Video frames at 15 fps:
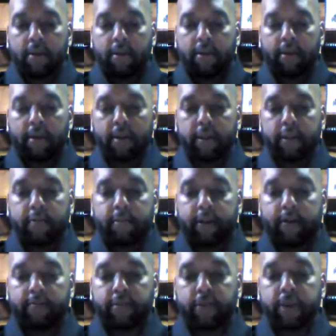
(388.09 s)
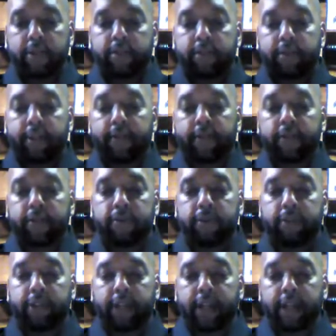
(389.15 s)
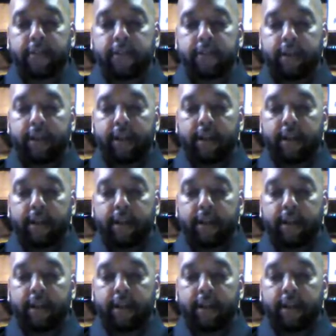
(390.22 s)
Though the above points are difficult to achieve,